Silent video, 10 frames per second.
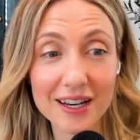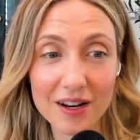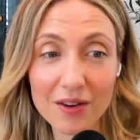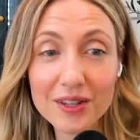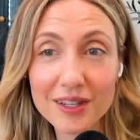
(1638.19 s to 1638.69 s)
And
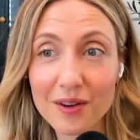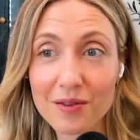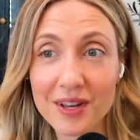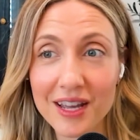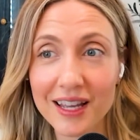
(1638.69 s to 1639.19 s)
also,
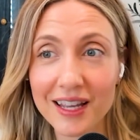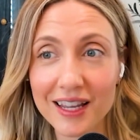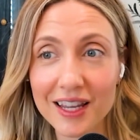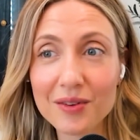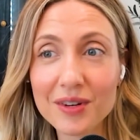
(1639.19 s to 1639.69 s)

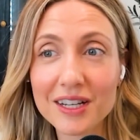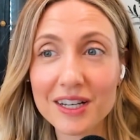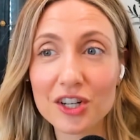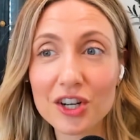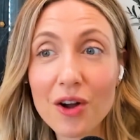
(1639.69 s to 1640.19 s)
you need to
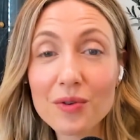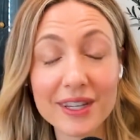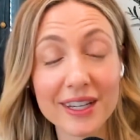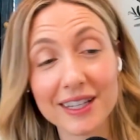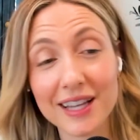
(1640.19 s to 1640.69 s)
show
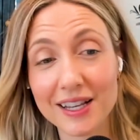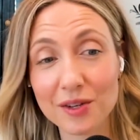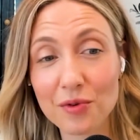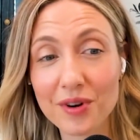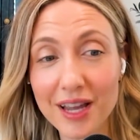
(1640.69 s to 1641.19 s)
success in
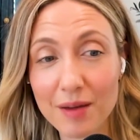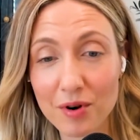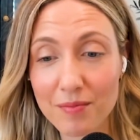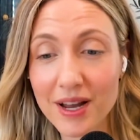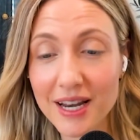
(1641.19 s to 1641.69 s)
order to get more
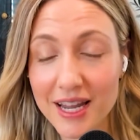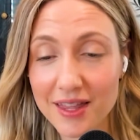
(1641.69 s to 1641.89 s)
money.